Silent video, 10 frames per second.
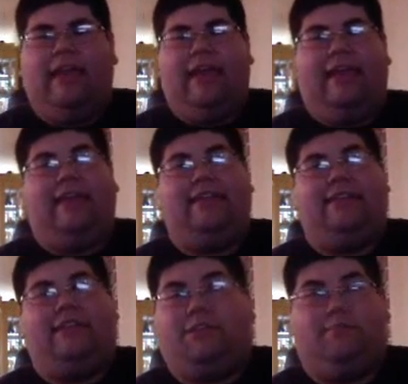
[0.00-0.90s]

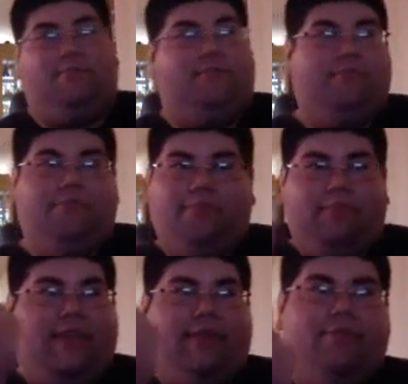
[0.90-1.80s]
And
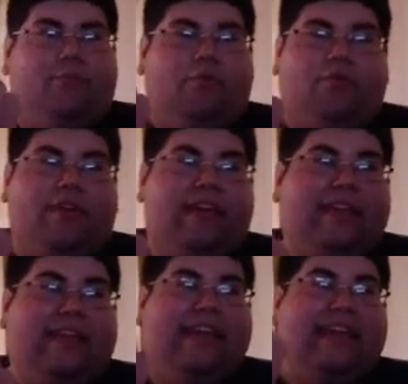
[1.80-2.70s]

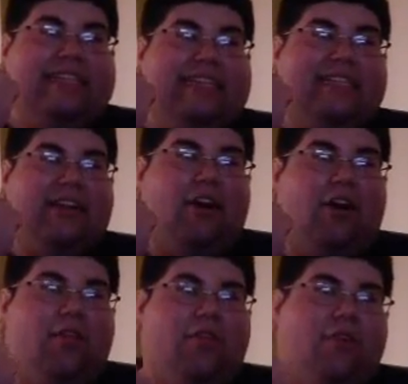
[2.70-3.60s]
Wolverine gets his
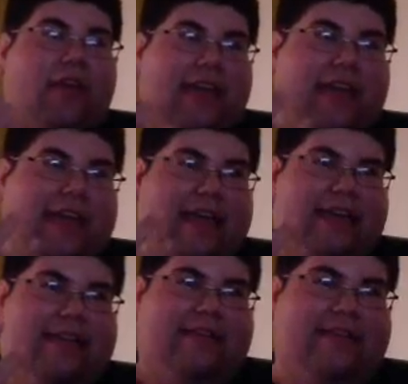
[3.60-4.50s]
other
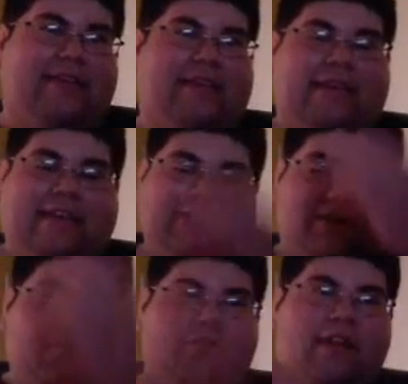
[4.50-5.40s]
hand. His
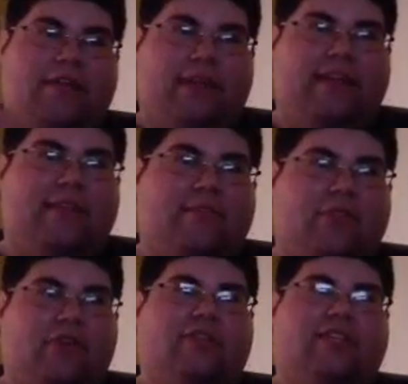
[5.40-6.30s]
other adamantium
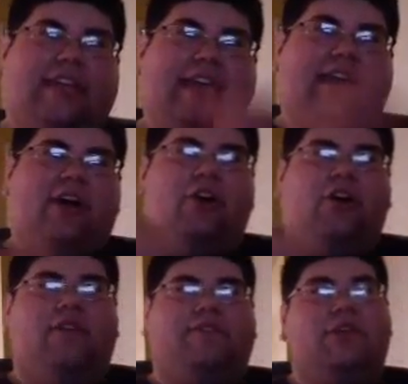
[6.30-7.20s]
claws get cut
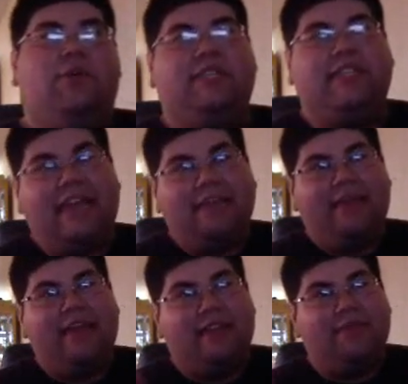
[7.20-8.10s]
off. So his
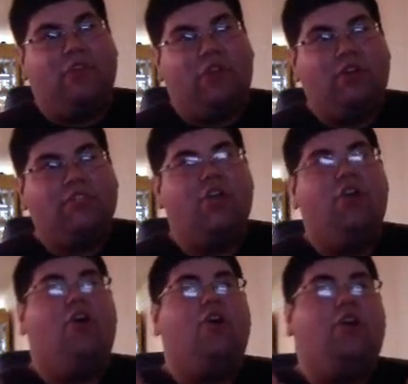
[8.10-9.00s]
adamantium claws
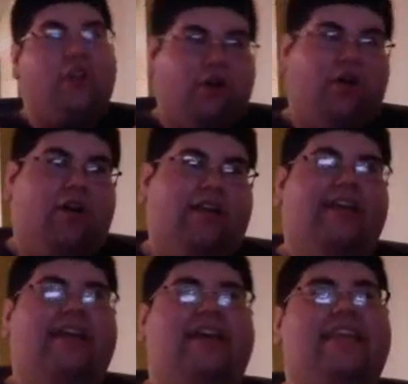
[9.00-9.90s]
are gone.
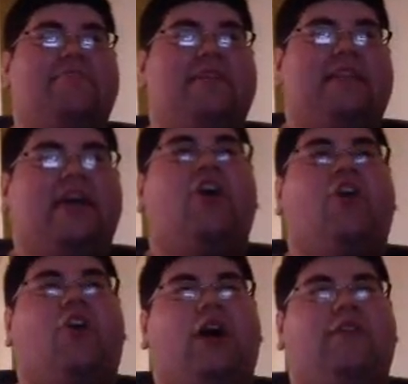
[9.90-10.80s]
They've been cut
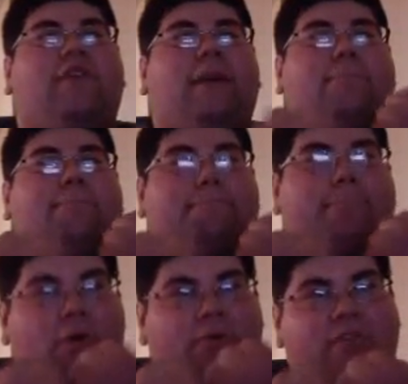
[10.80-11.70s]
off.
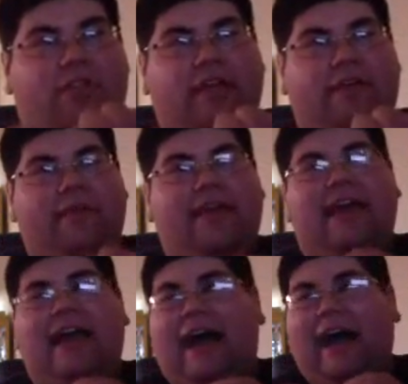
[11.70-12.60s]
Both of them.
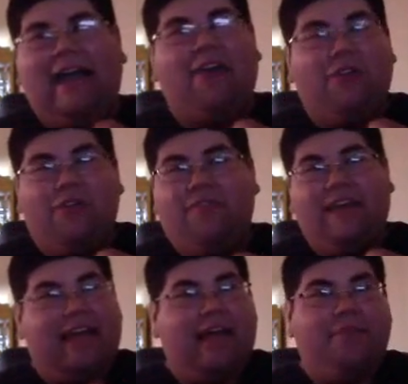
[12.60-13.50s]
I don't know if
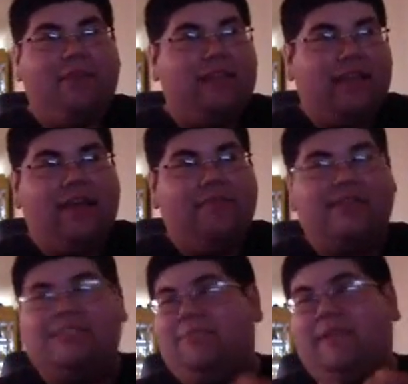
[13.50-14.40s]
that happened in the
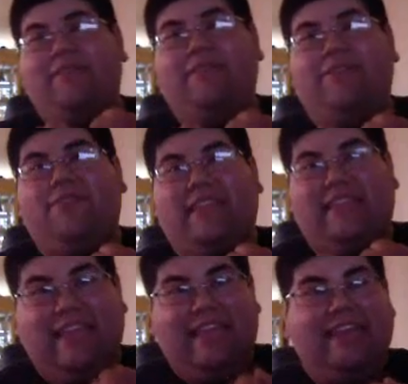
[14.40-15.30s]
comics, but even if
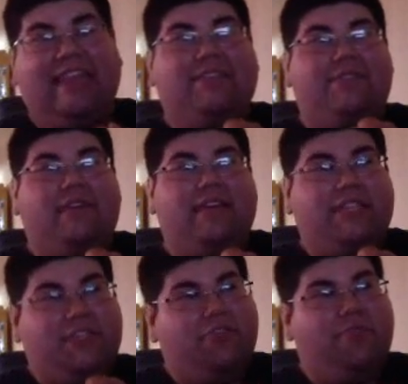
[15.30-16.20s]
it did, that's fucking
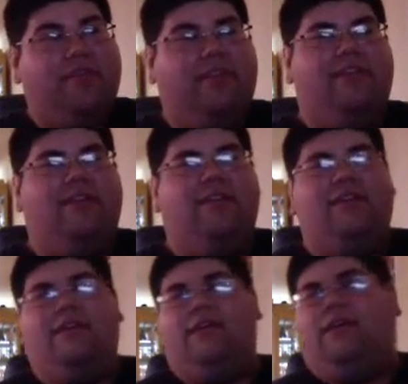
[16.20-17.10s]
stupid.
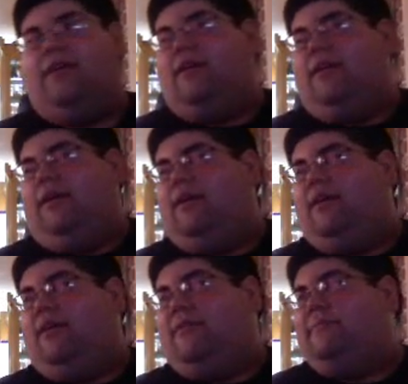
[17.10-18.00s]

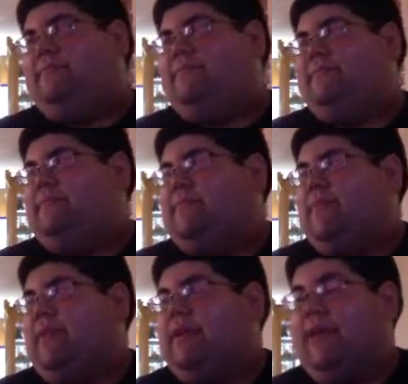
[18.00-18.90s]
And
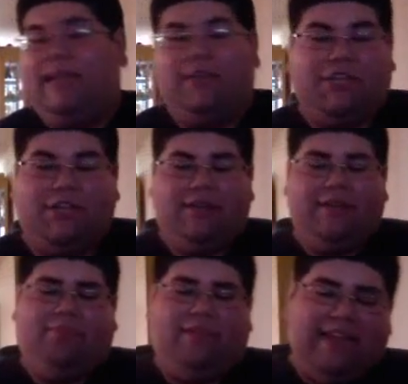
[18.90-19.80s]
Yoshida
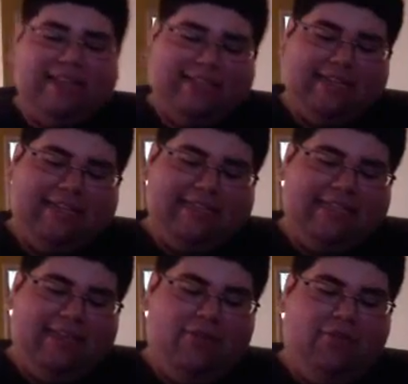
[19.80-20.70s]
implants these
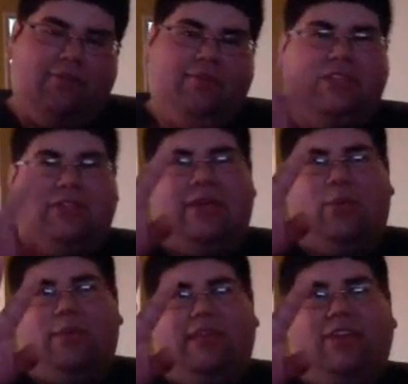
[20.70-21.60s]
needles
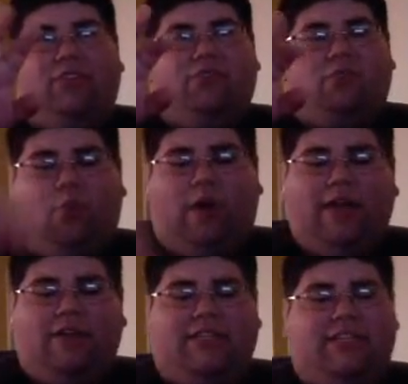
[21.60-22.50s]
with
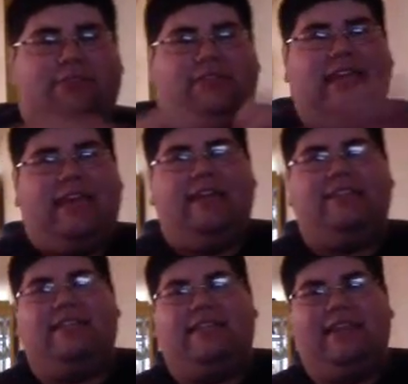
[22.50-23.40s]
wires into his
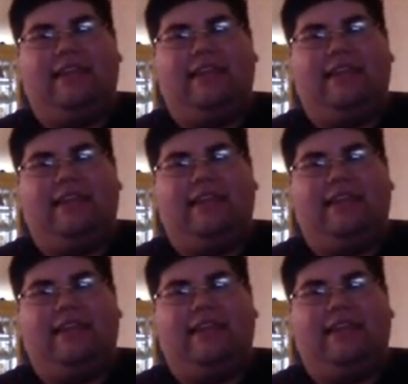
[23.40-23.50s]
hands, and